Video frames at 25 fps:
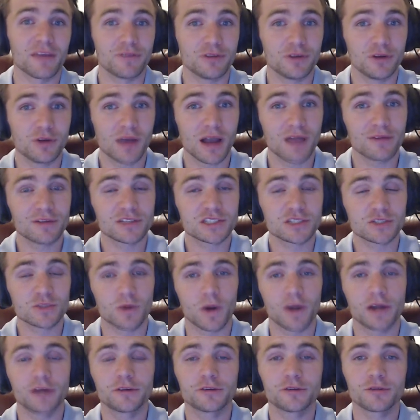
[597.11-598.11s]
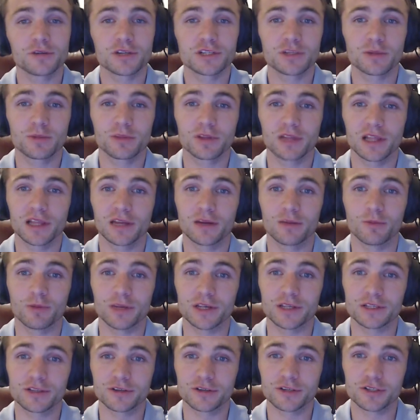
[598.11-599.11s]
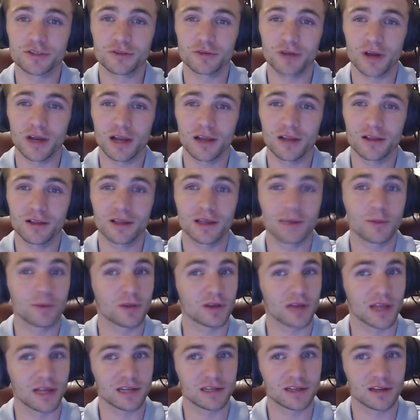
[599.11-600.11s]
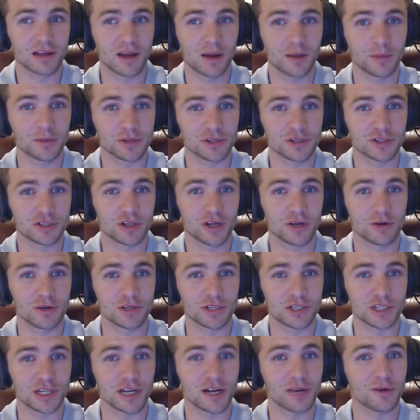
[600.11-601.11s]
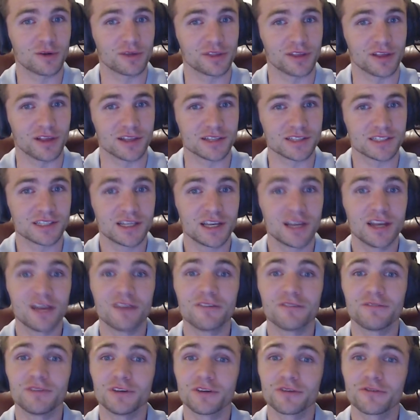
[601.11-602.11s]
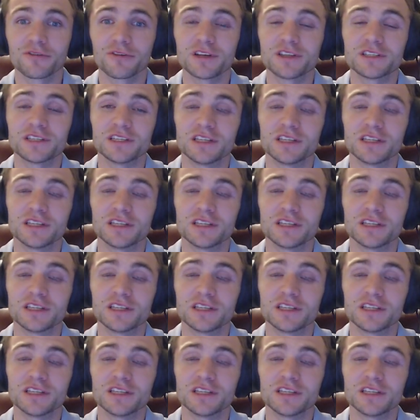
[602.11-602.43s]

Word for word: If you have a swine nutrition related research trial and would like to come on the show and share it with us, feel free